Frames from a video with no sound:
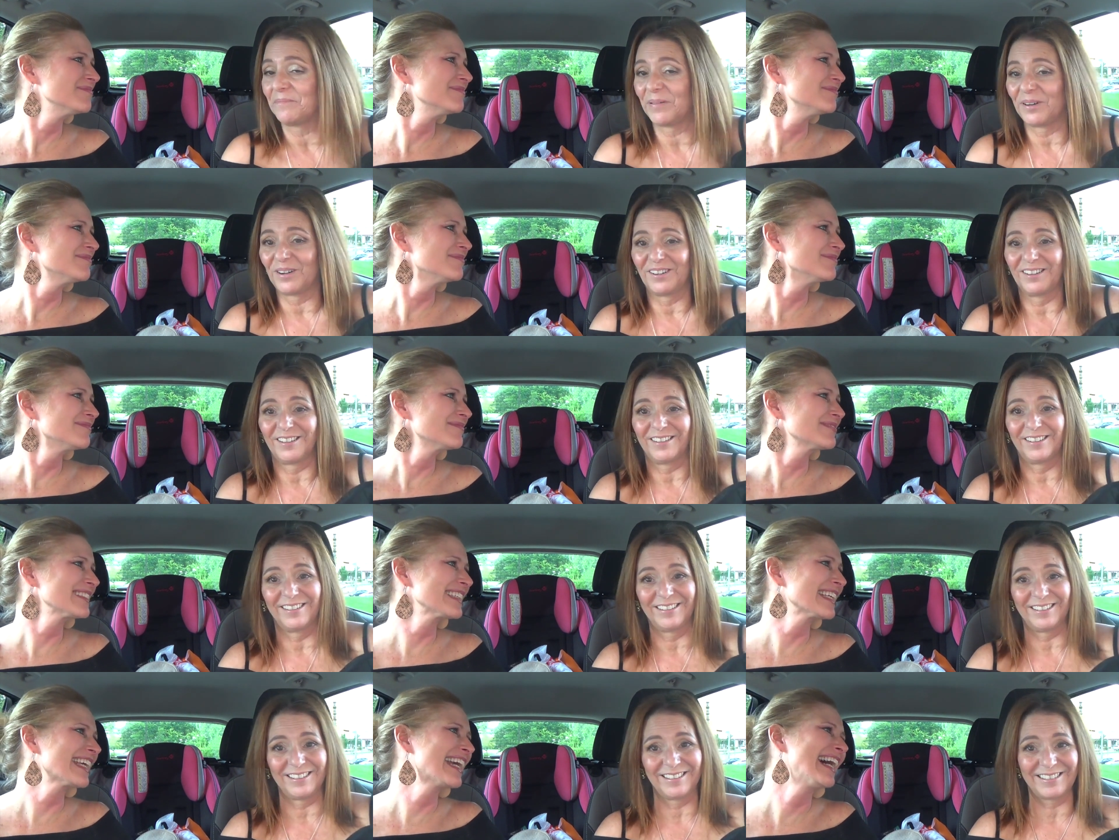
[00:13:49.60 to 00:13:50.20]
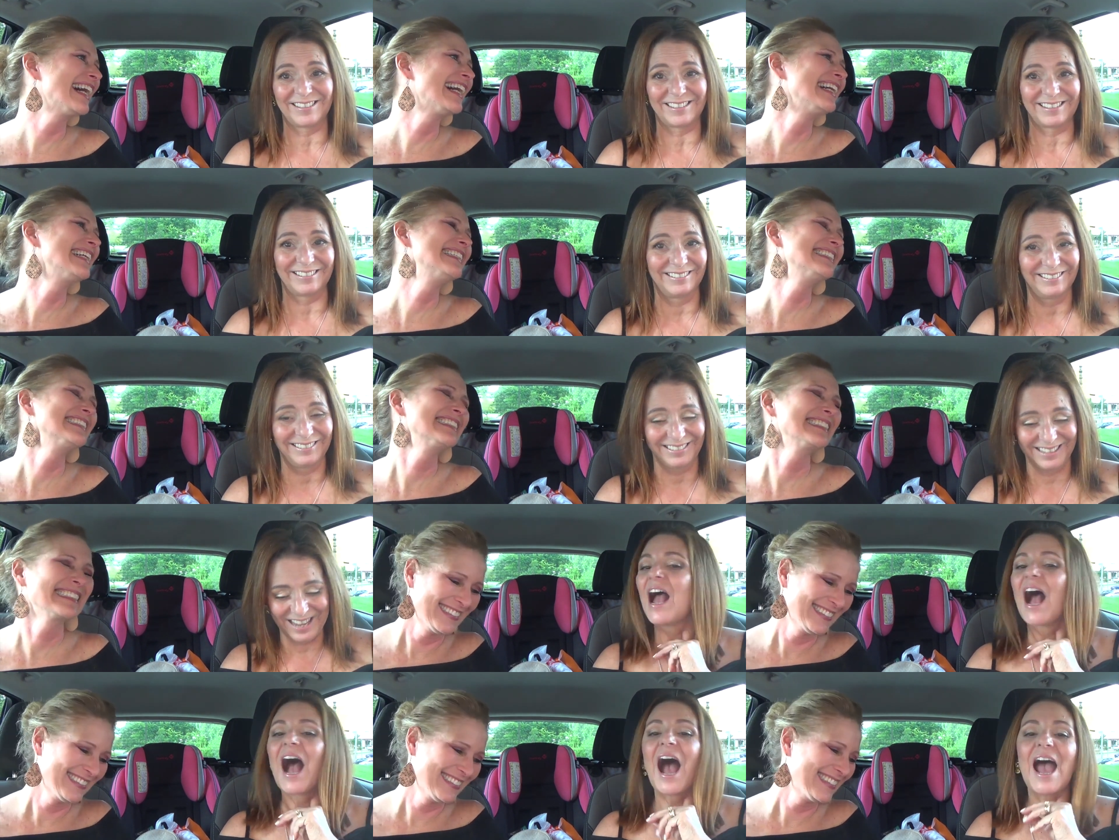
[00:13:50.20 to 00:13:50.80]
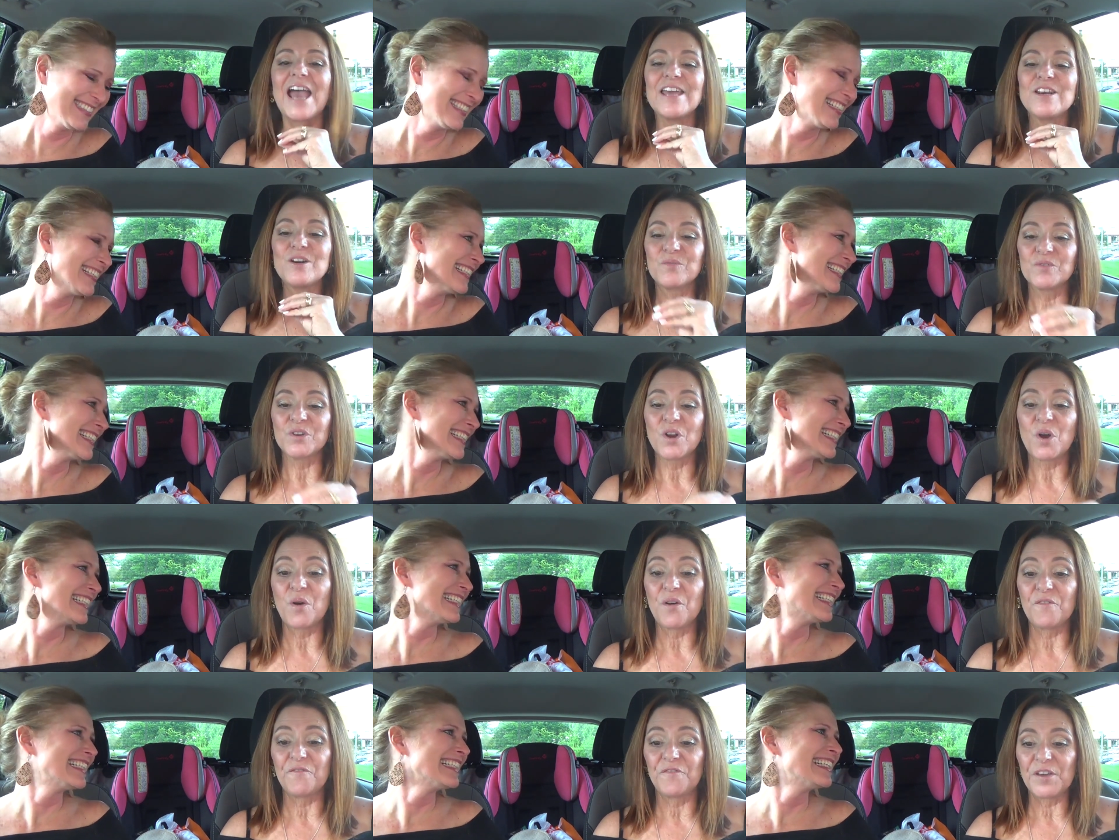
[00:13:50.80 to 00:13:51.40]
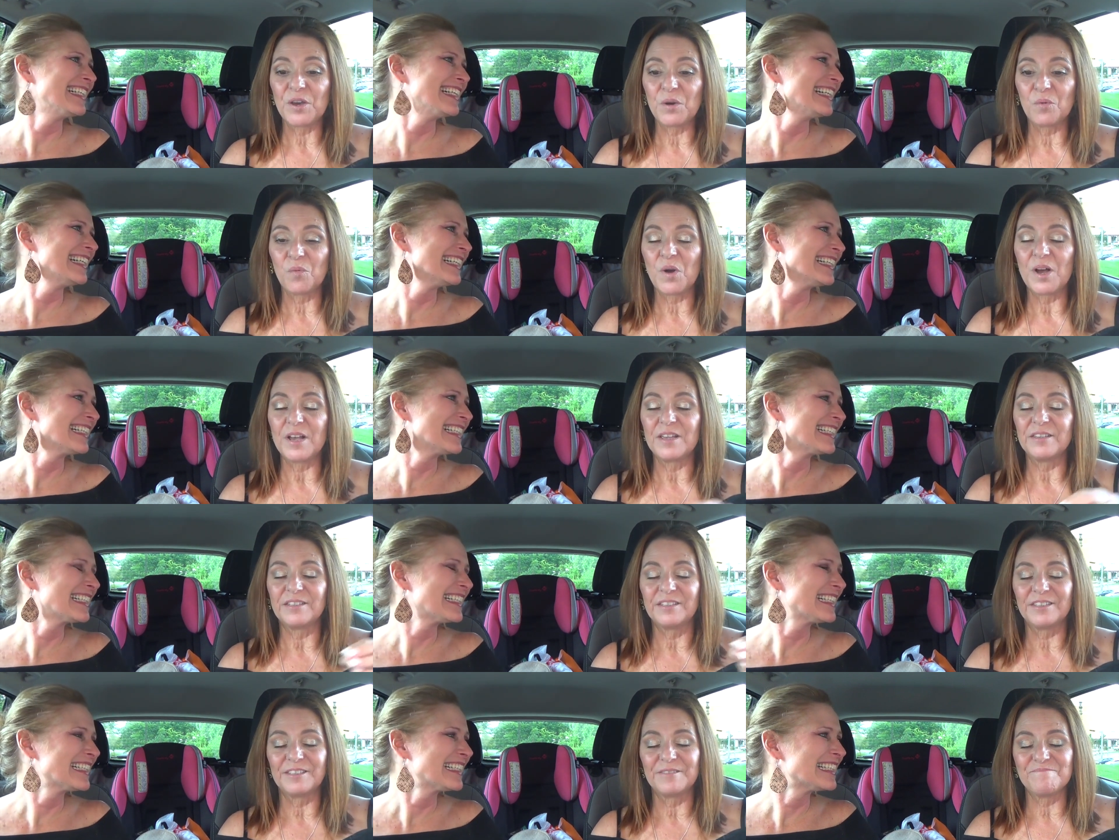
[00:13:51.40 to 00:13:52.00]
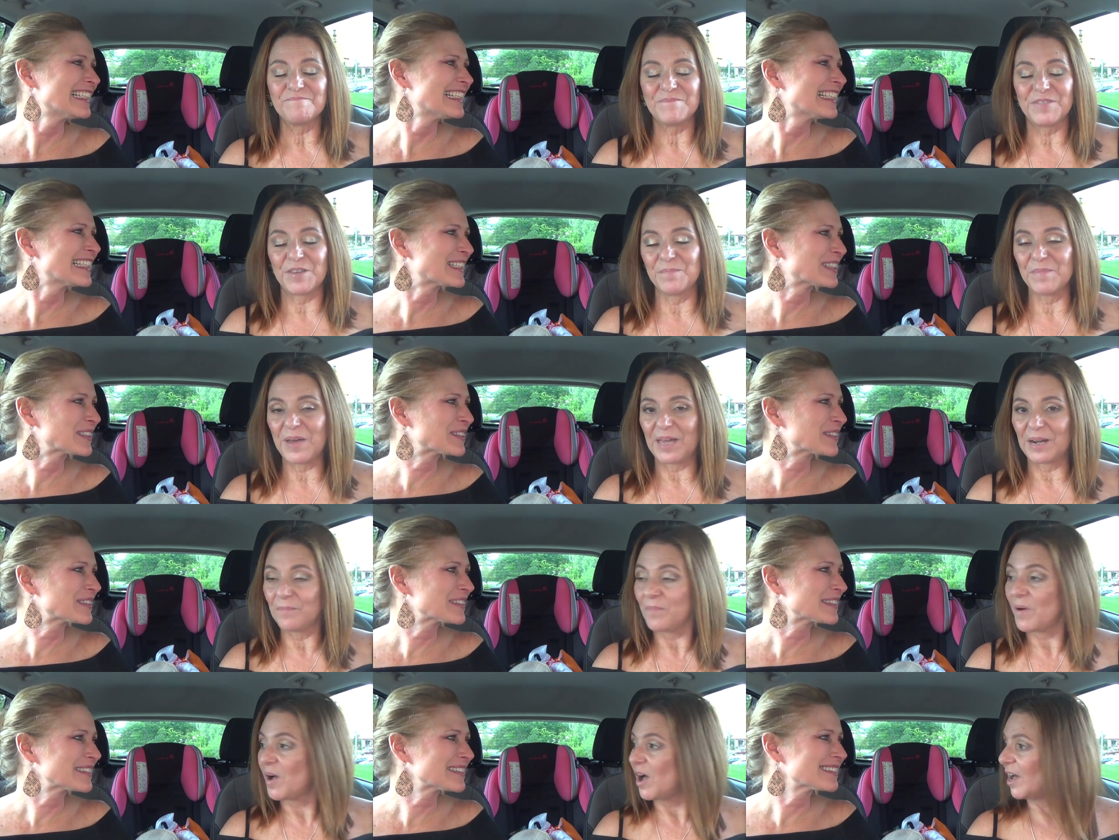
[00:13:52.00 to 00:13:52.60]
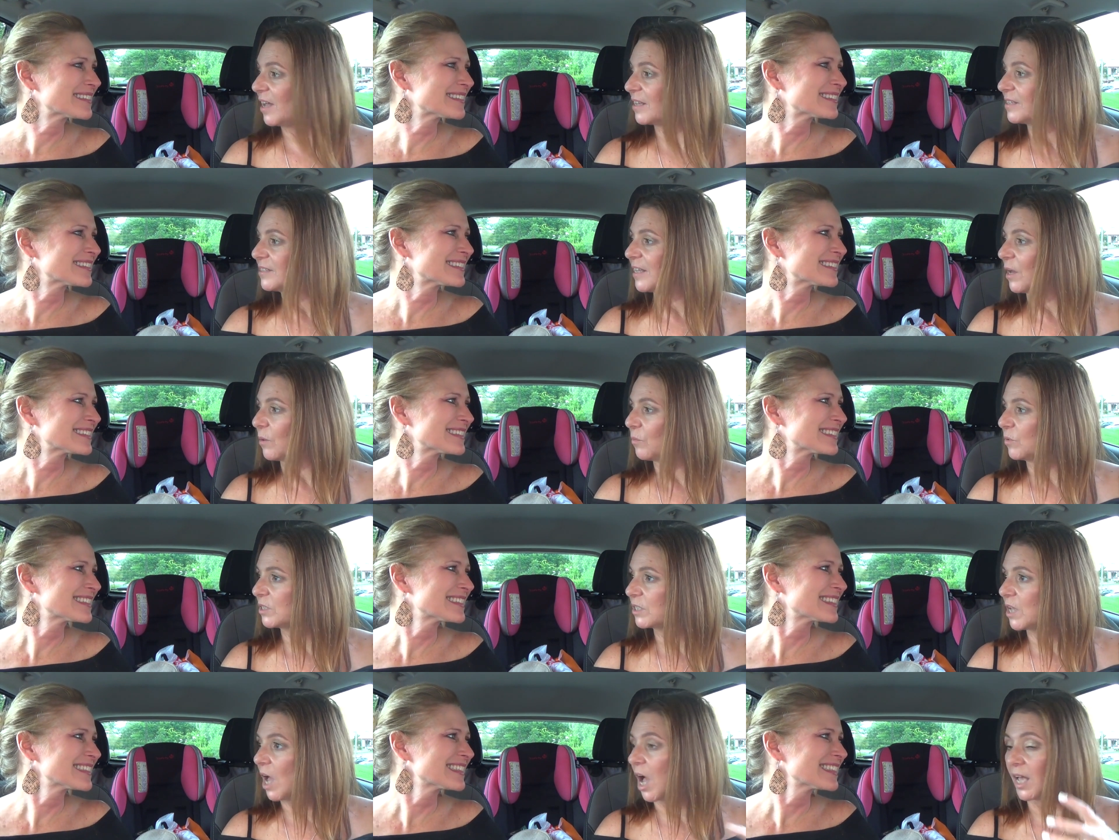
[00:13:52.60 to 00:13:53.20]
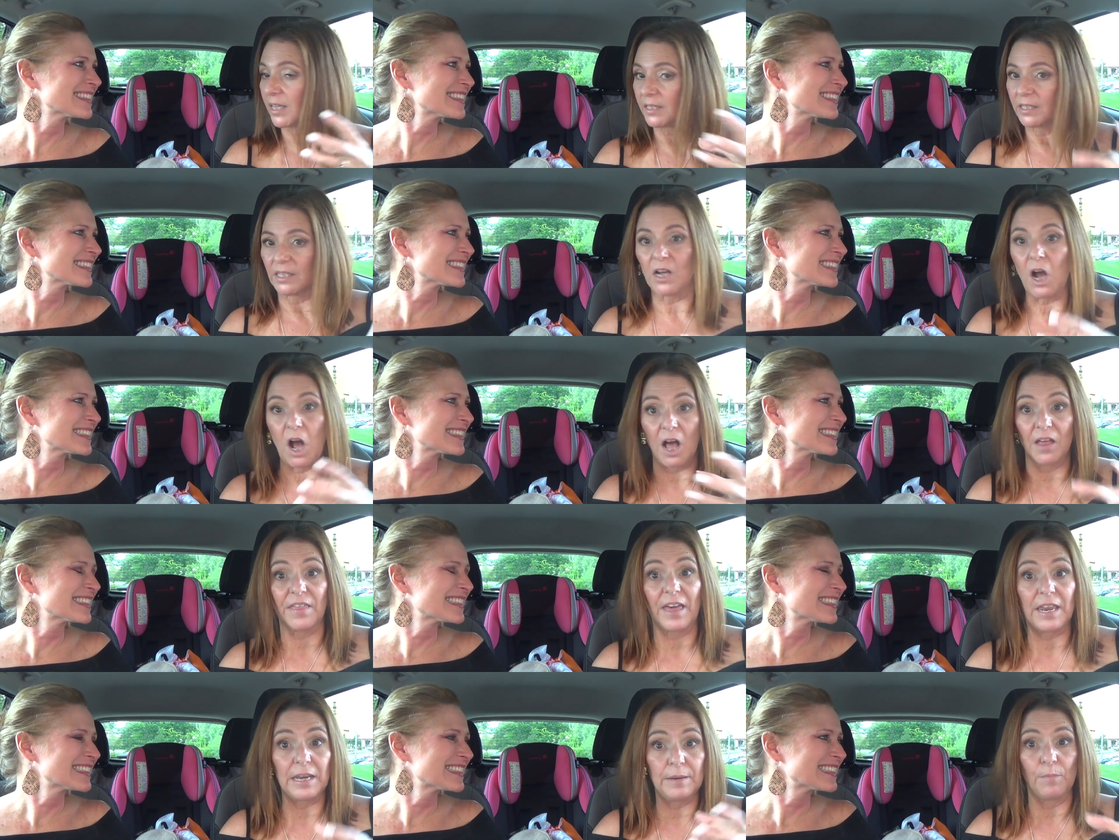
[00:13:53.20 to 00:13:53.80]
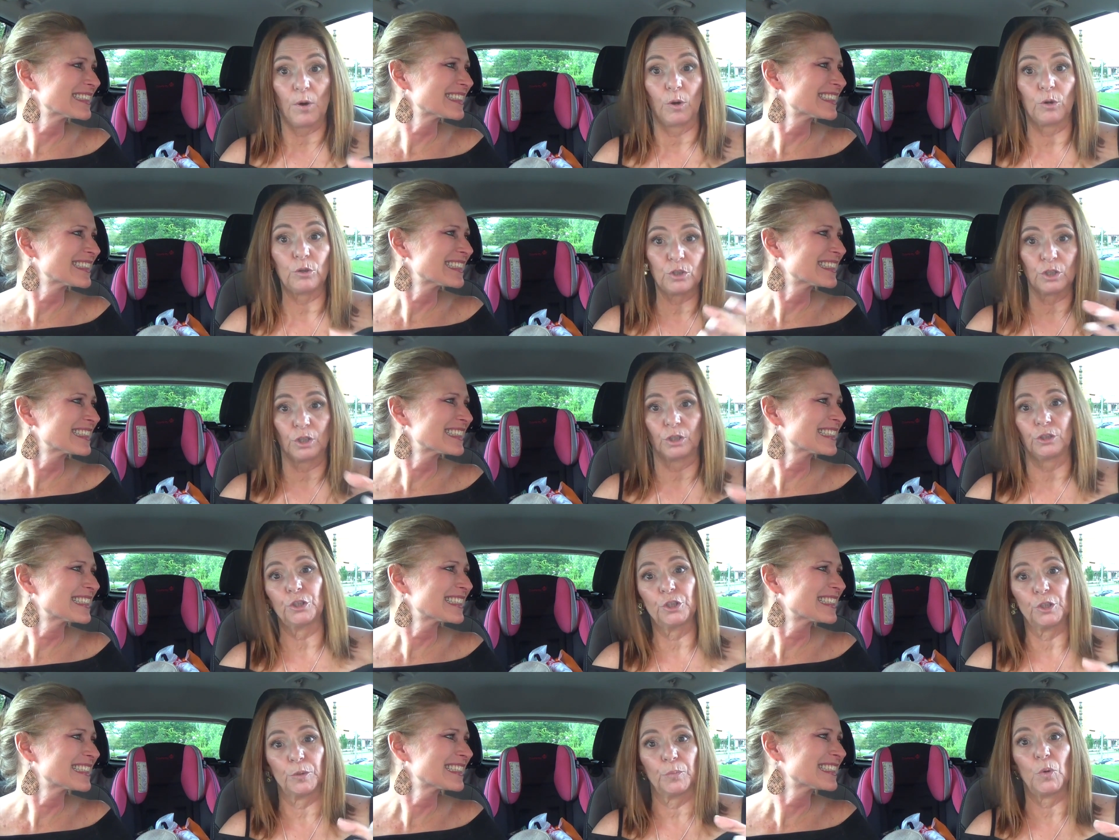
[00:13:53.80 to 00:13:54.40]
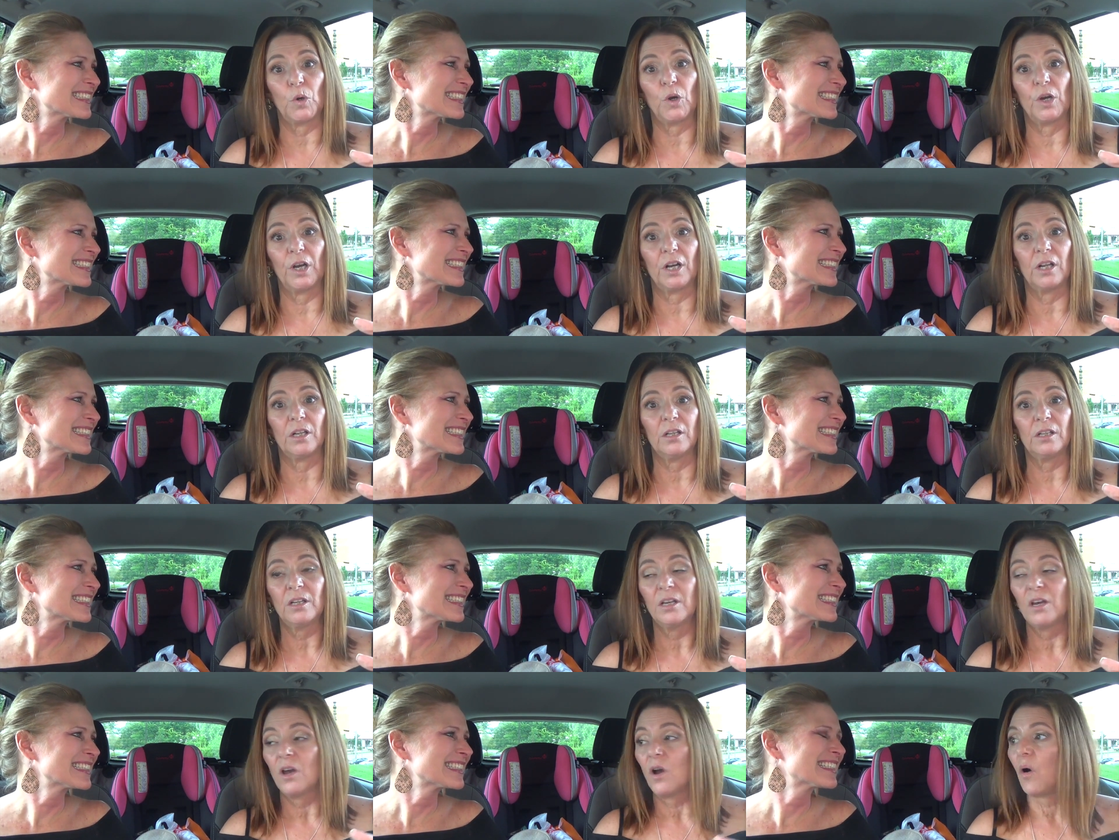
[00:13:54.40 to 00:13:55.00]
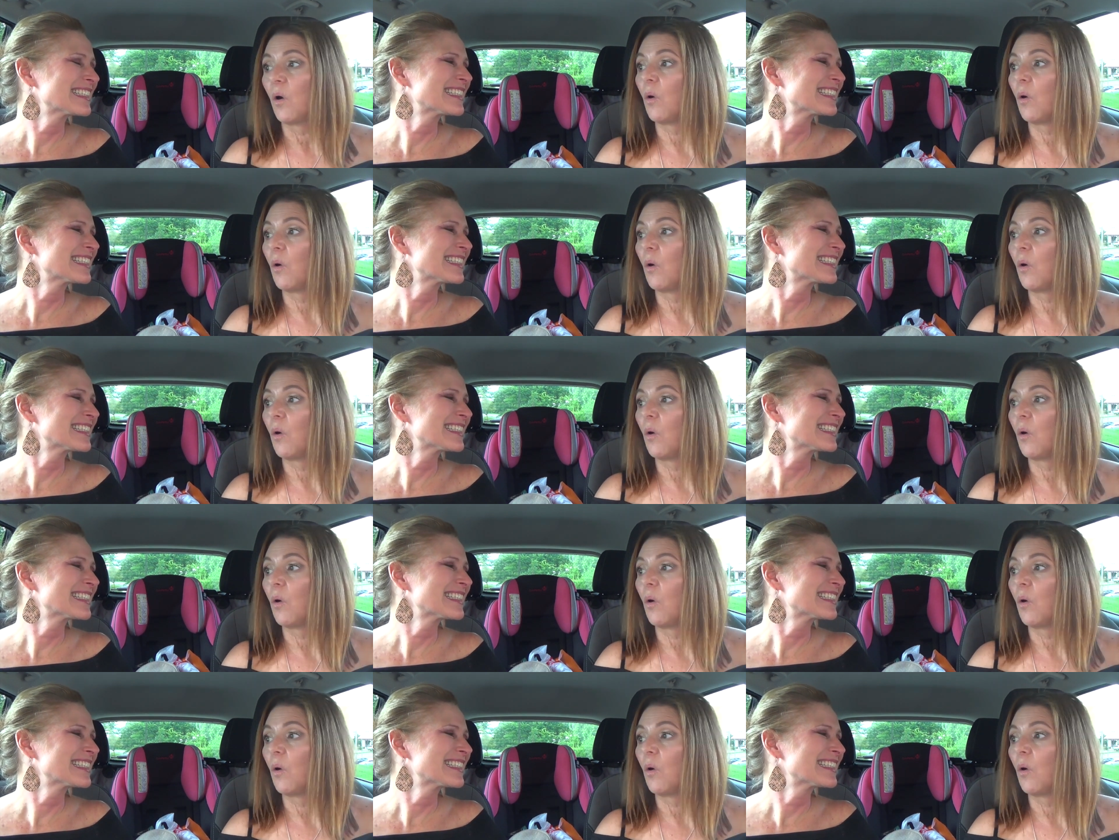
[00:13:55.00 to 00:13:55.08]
Speaker 1: menopause. Yeah. I don't know if it was the menopause that was causing all that emotional turmoil